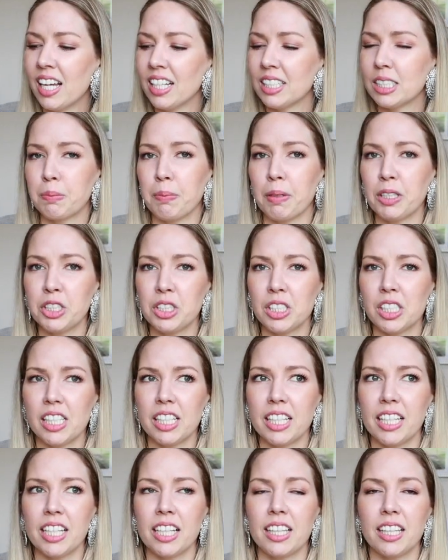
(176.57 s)

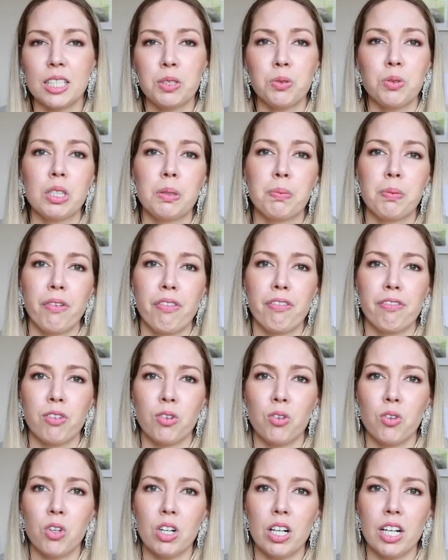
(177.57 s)
Especially, this was
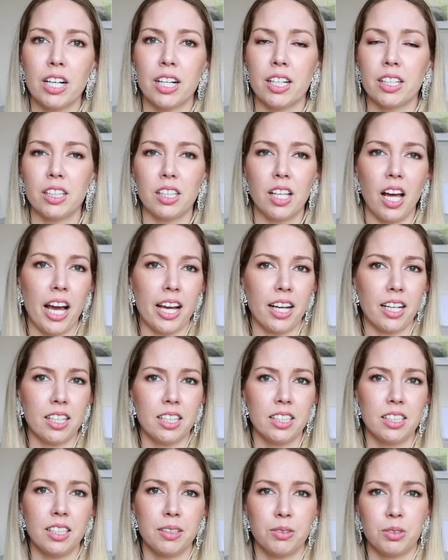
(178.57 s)
before,
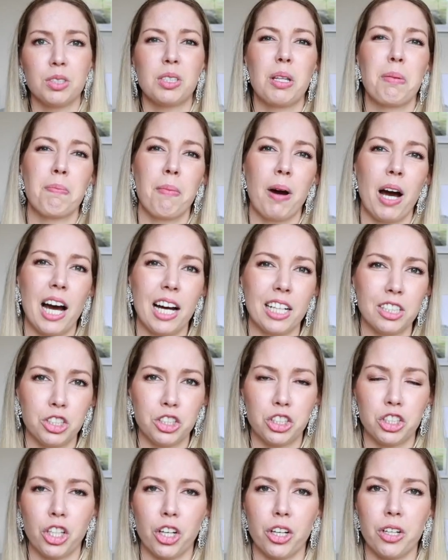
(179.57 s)
this was in
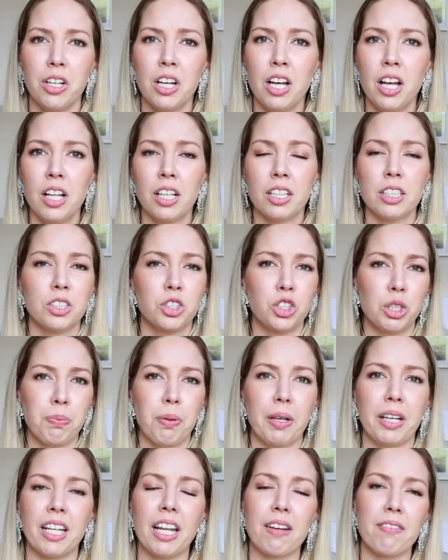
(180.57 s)
March, so
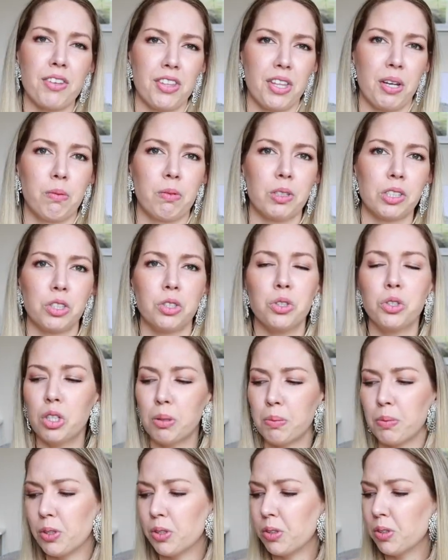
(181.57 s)
shipping and everything was
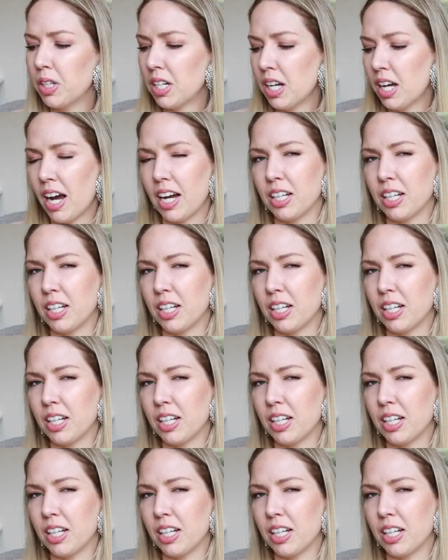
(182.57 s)
normal.